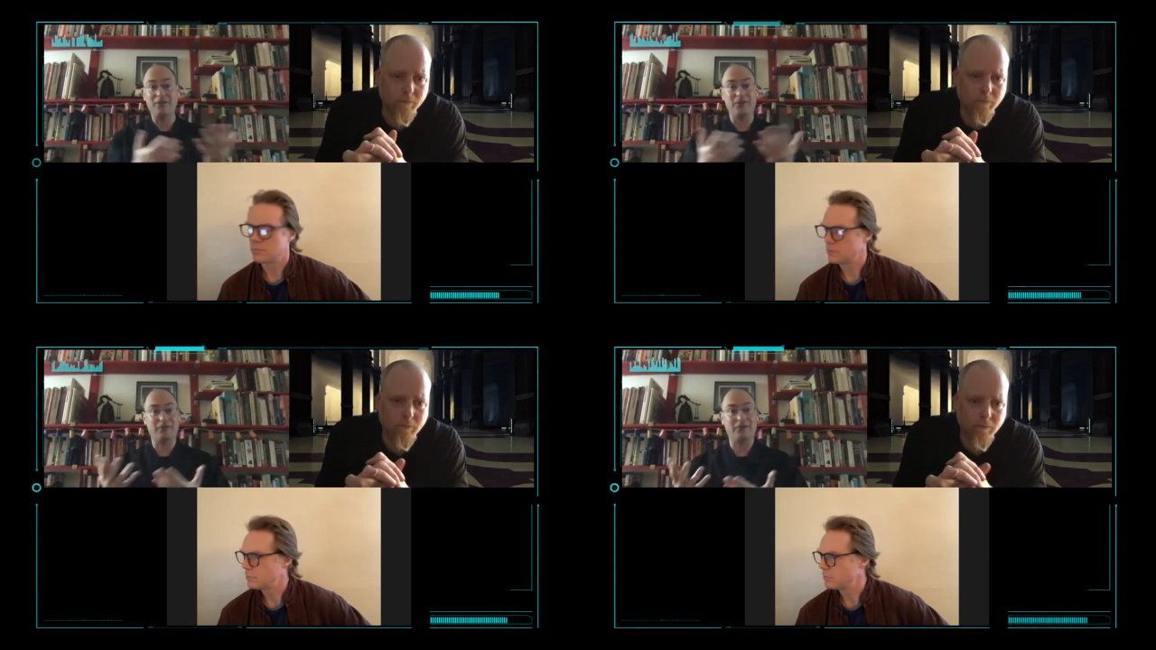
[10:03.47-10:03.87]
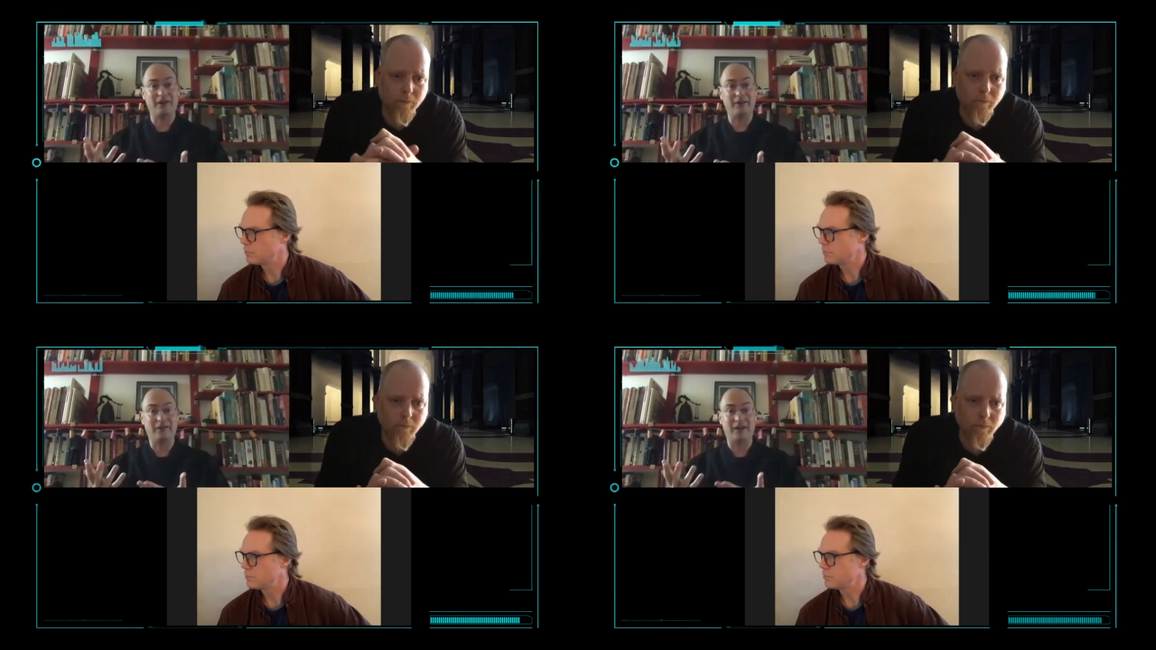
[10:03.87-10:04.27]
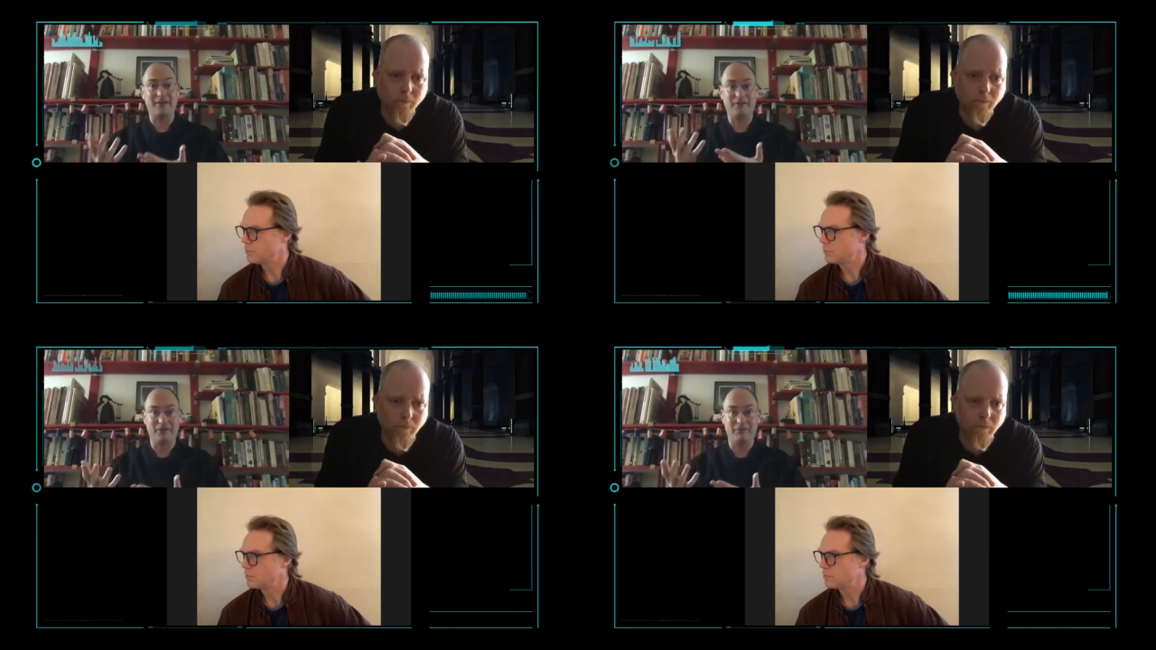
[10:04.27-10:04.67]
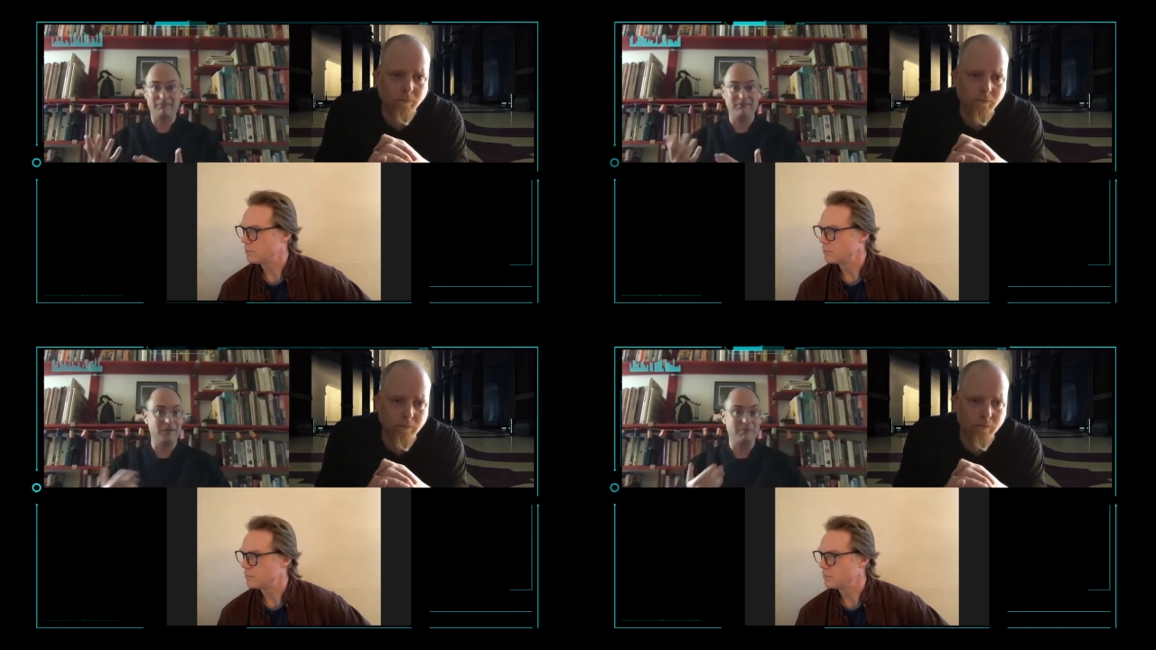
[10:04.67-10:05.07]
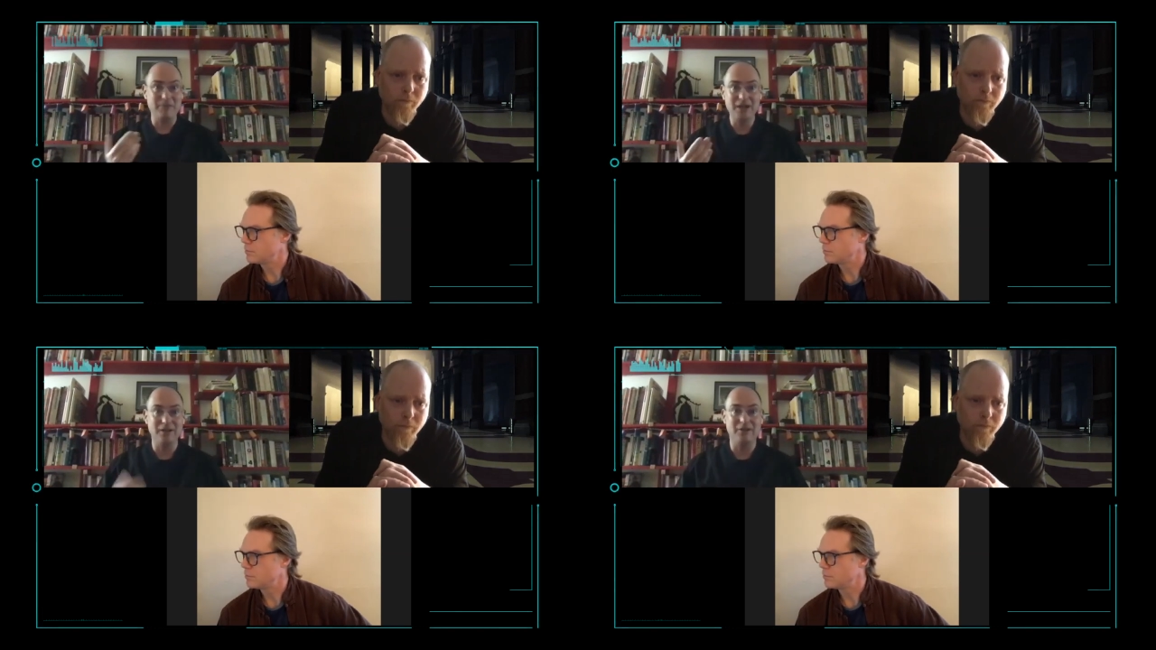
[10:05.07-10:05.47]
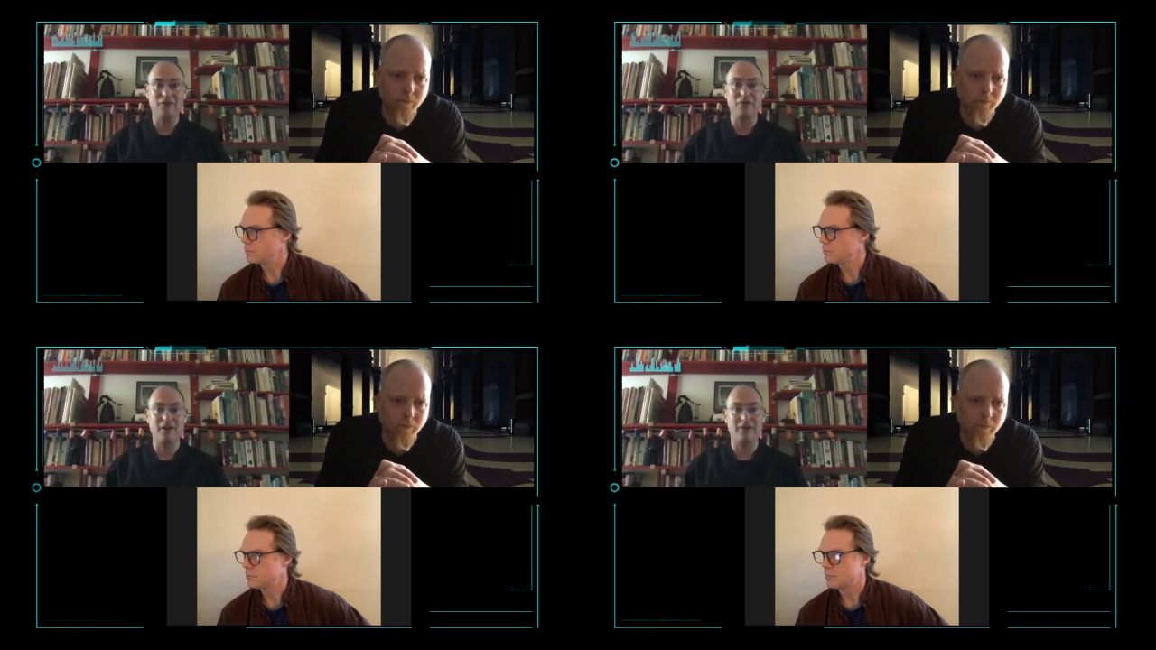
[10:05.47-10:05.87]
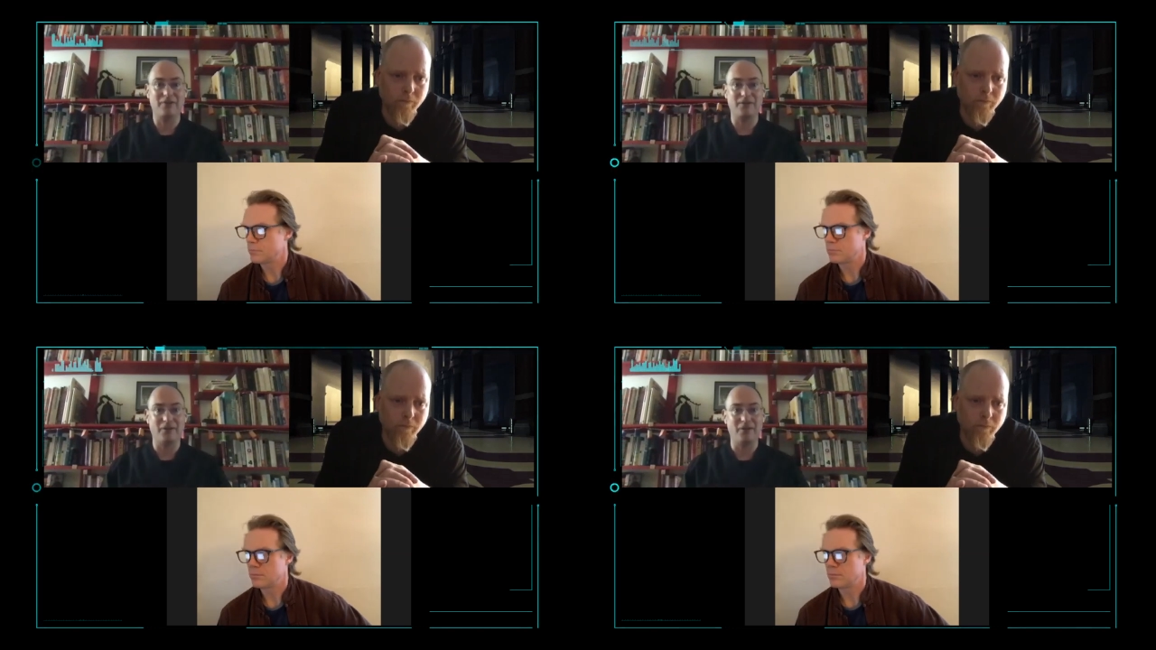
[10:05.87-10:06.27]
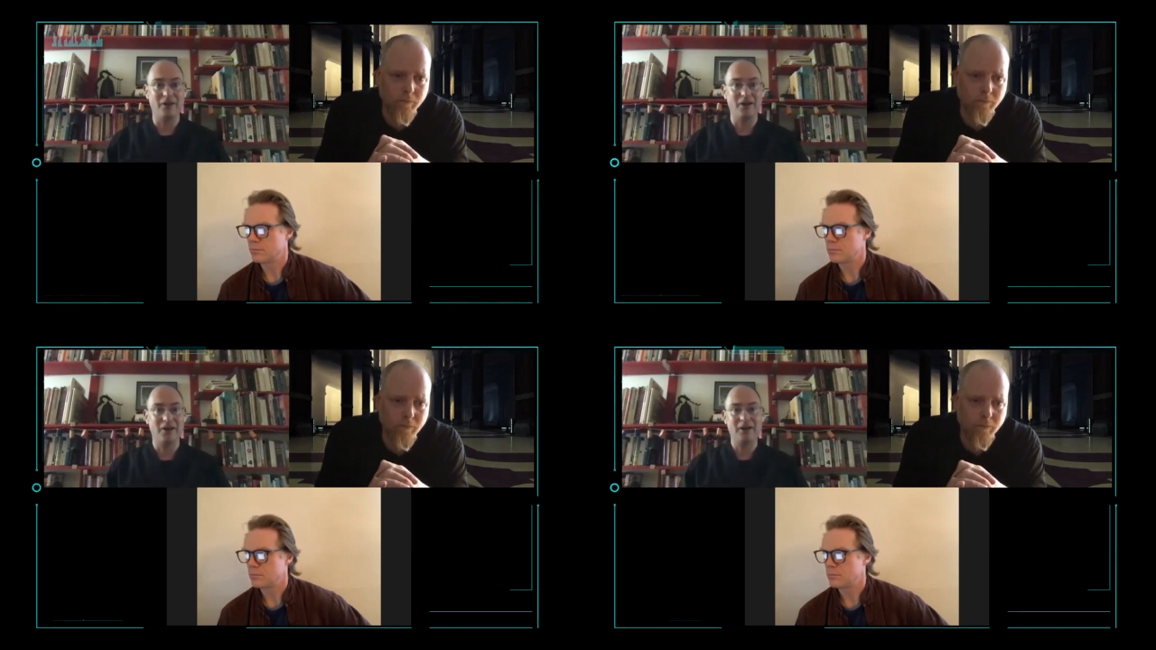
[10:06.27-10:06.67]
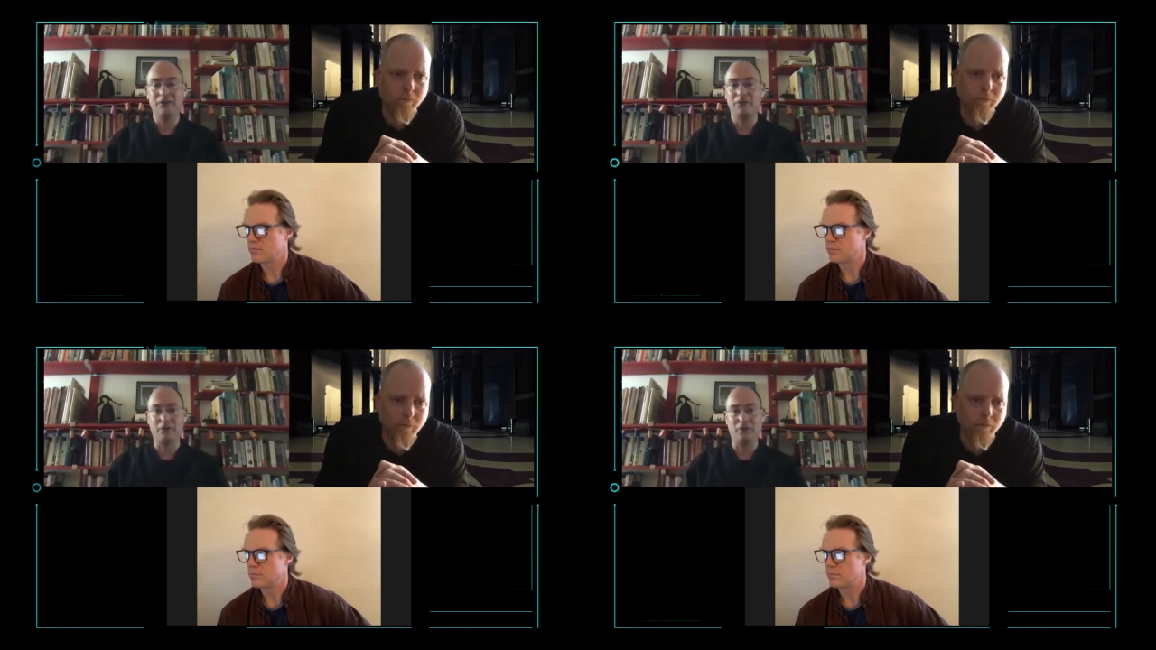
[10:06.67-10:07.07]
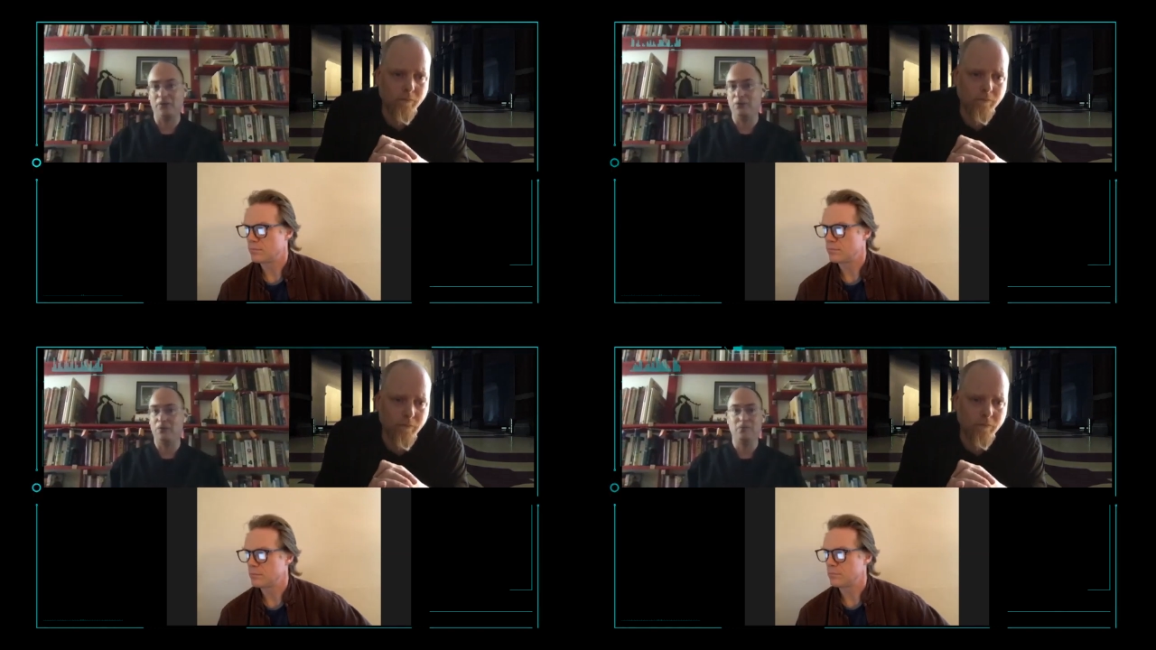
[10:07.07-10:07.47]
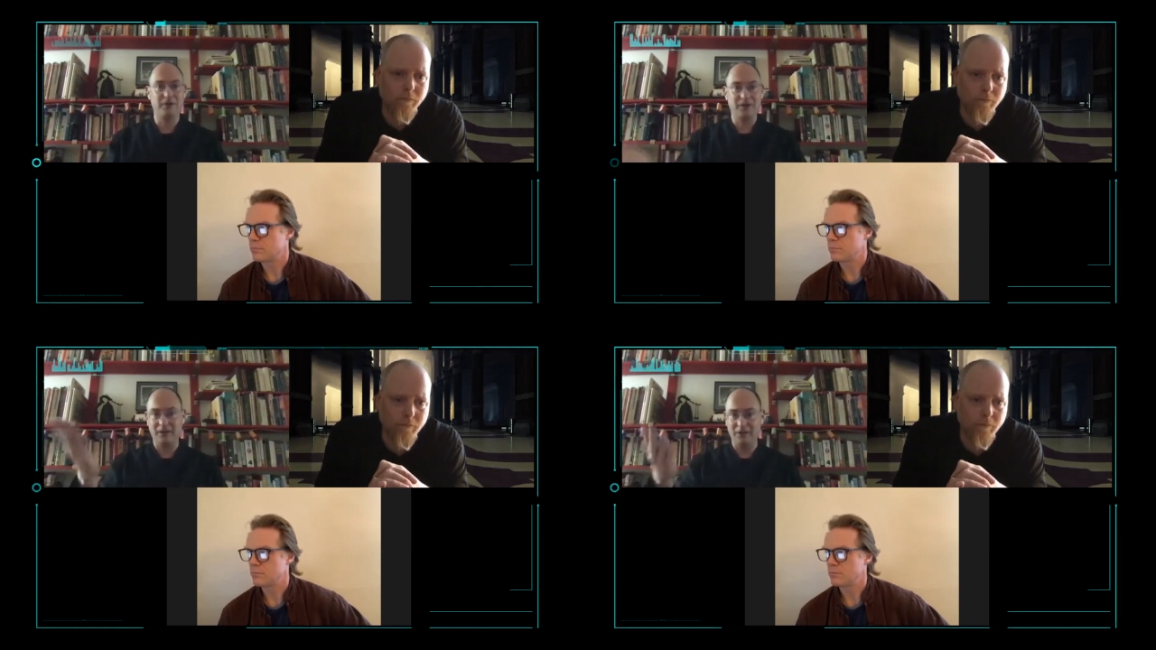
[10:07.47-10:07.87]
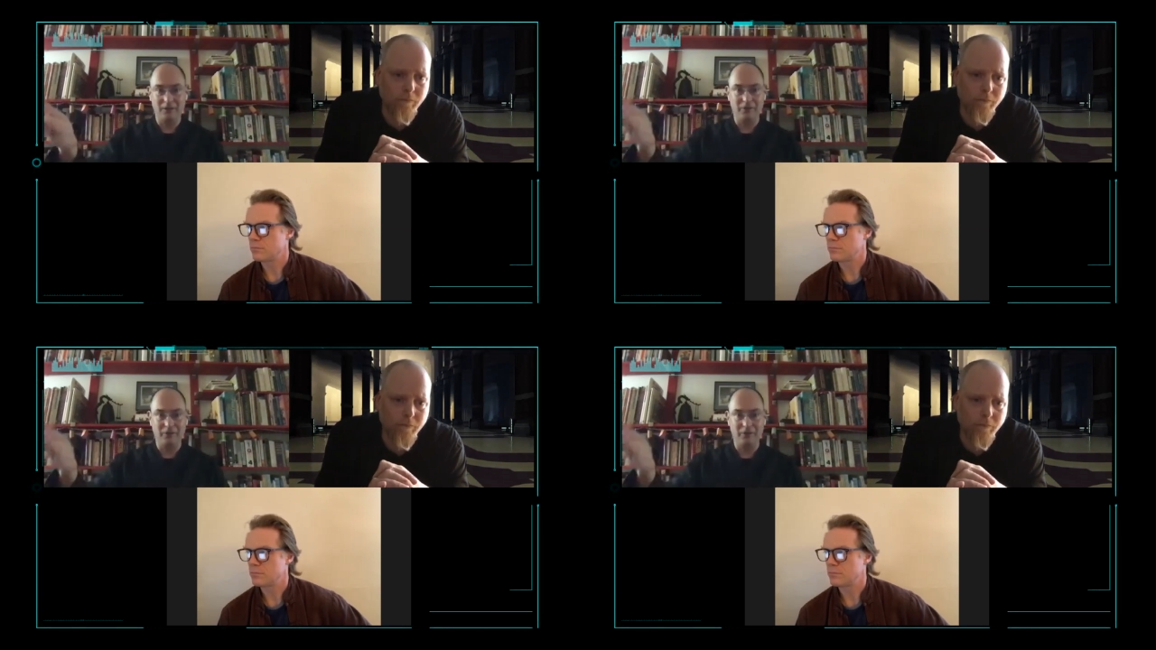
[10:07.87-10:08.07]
Speaker 1: of those things have an immediate transfer to the